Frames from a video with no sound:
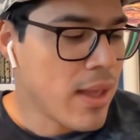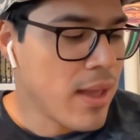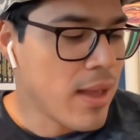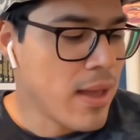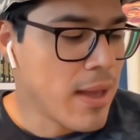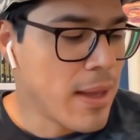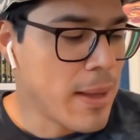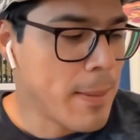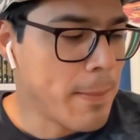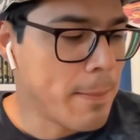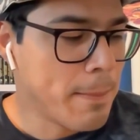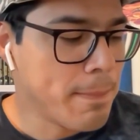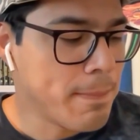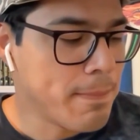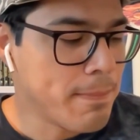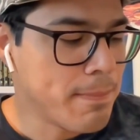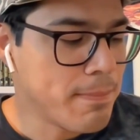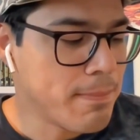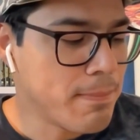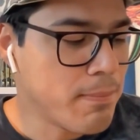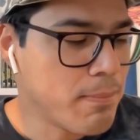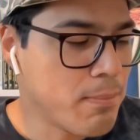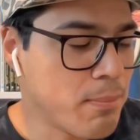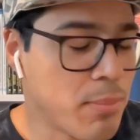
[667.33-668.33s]

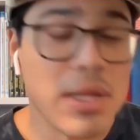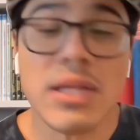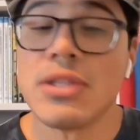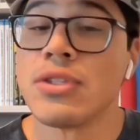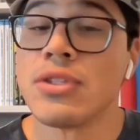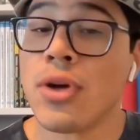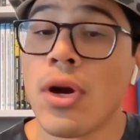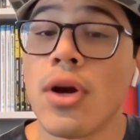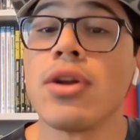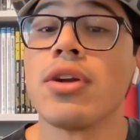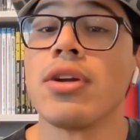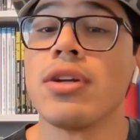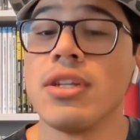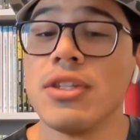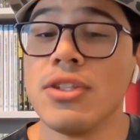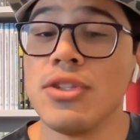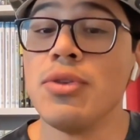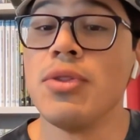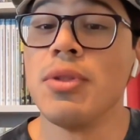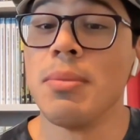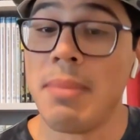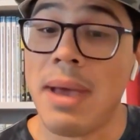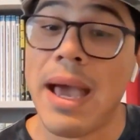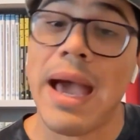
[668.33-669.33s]
But it's harder to
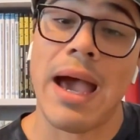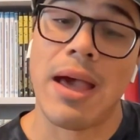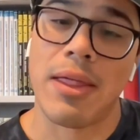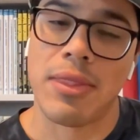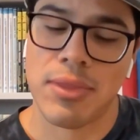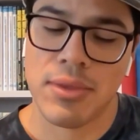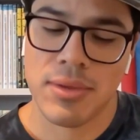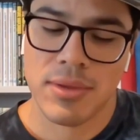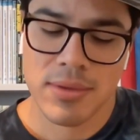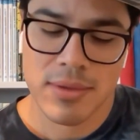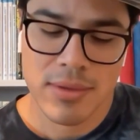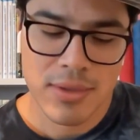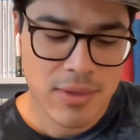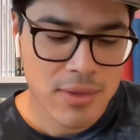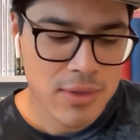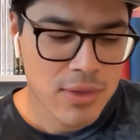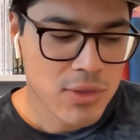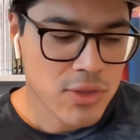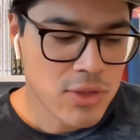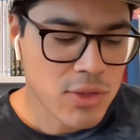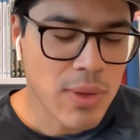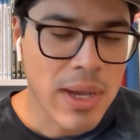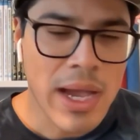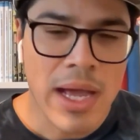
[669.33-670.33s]
do the math.
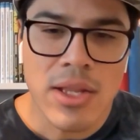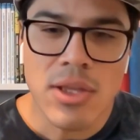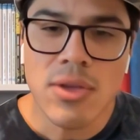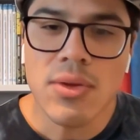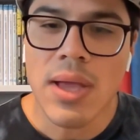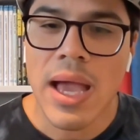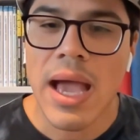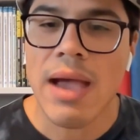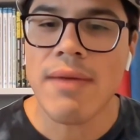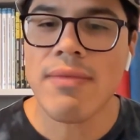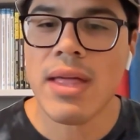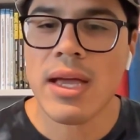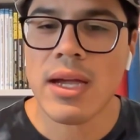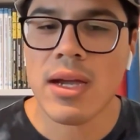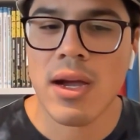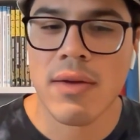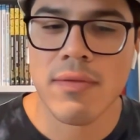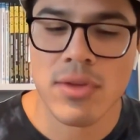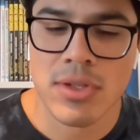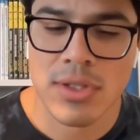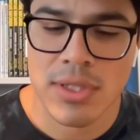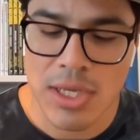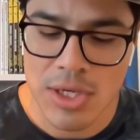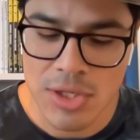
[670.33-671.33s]
So how do you have that
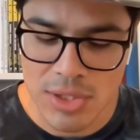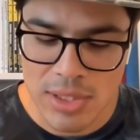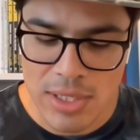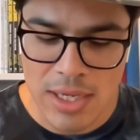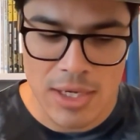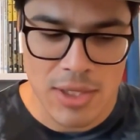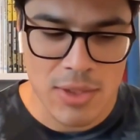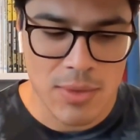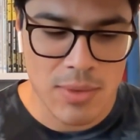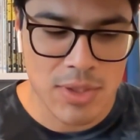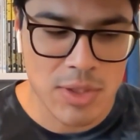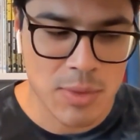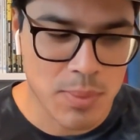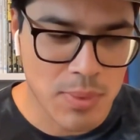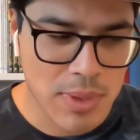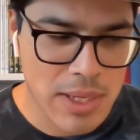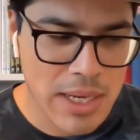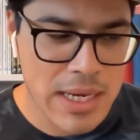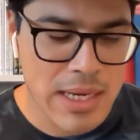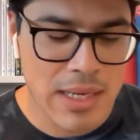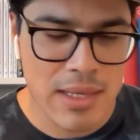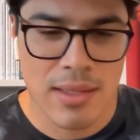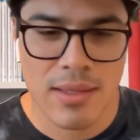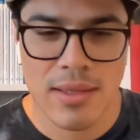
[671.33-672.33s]
conversation? How do you
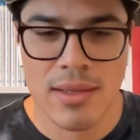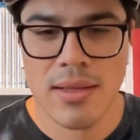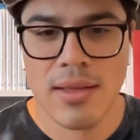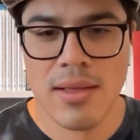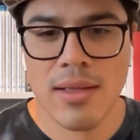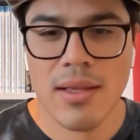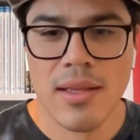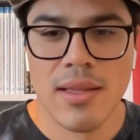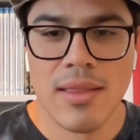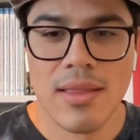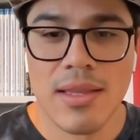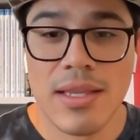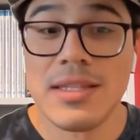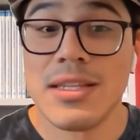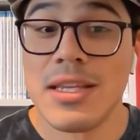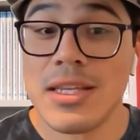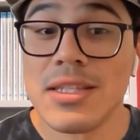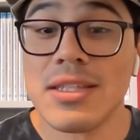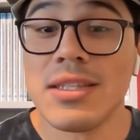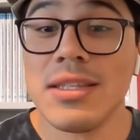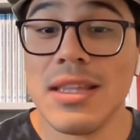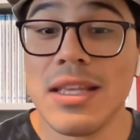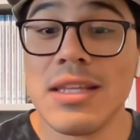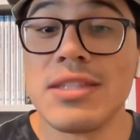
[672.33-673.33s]
explain this
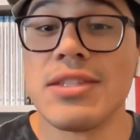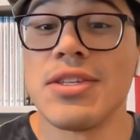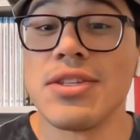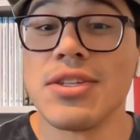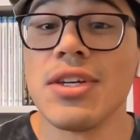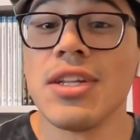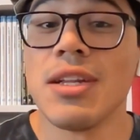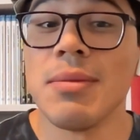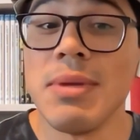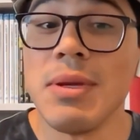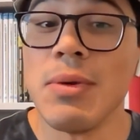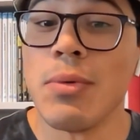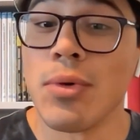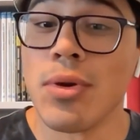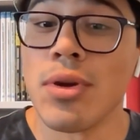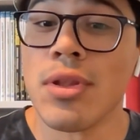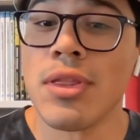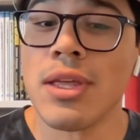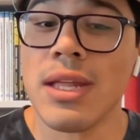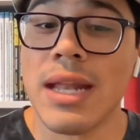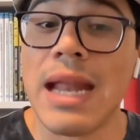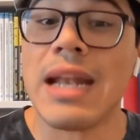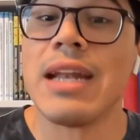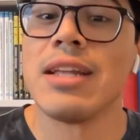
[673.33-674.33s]
is going to be
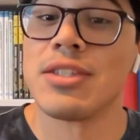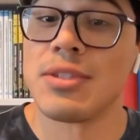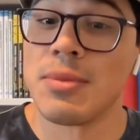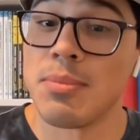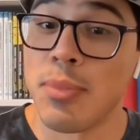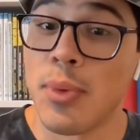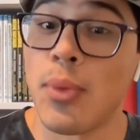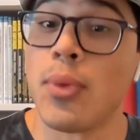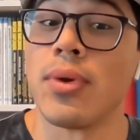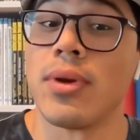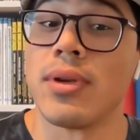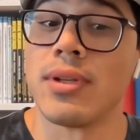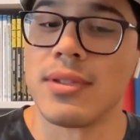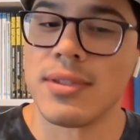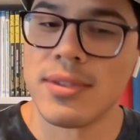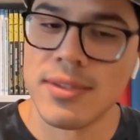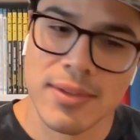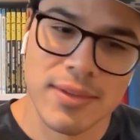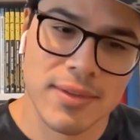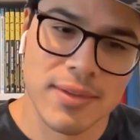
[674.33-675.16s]
worth it and it's important?